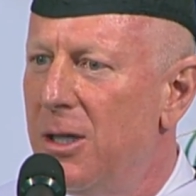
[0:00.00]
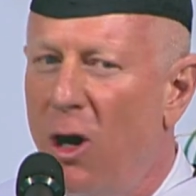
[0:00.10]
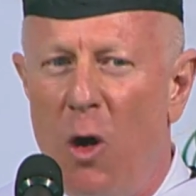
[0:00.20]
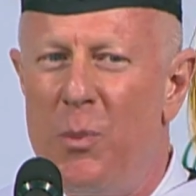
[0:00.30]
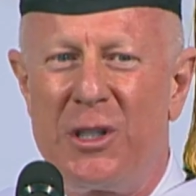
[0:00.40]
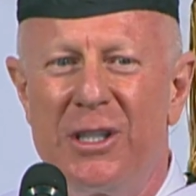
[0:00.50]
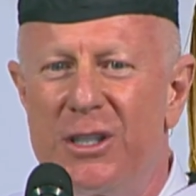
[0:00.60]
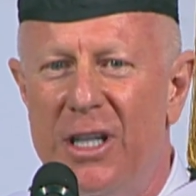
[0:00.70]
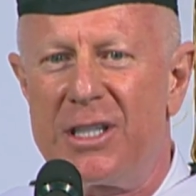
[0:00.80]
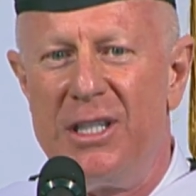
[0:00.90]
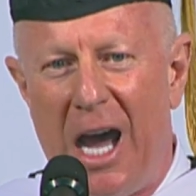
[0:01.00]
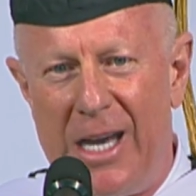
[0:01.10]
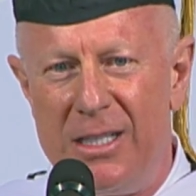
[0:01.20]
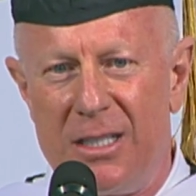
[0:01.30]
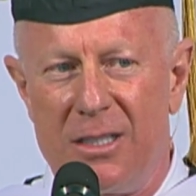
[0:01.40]
Hope isn't just
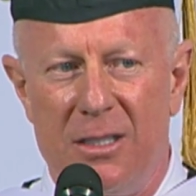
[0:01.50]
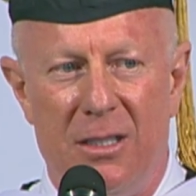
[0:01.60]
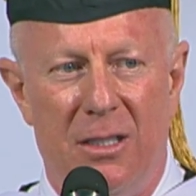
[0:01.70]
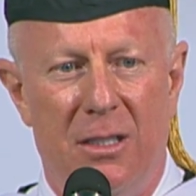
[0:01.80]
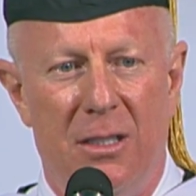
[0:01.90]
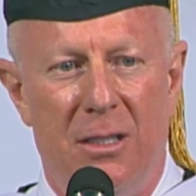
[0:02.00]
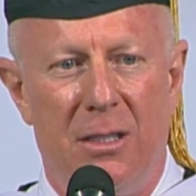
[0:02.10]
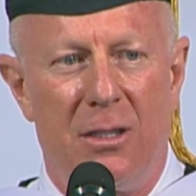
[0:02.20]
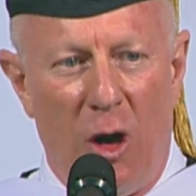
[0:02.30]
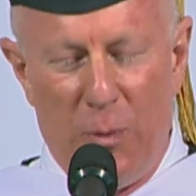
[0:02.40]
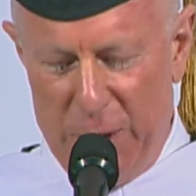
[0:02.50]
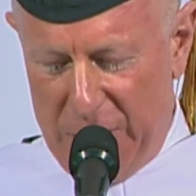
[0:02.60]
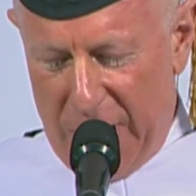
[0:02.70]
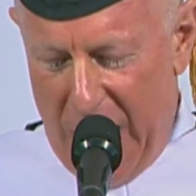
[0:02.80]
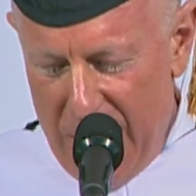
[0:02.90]
nice, hope is
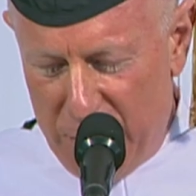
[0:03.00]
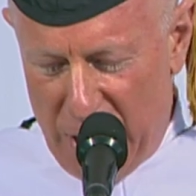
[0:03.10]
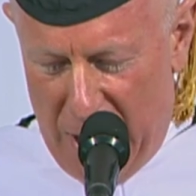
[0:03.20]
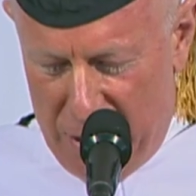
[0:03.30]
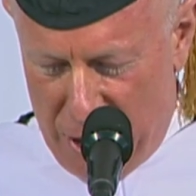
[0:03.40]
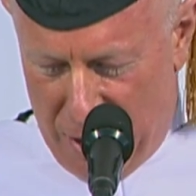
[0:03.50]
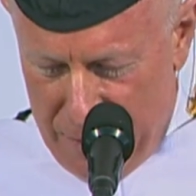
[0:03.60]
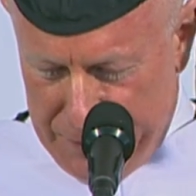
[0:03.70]
a game changer.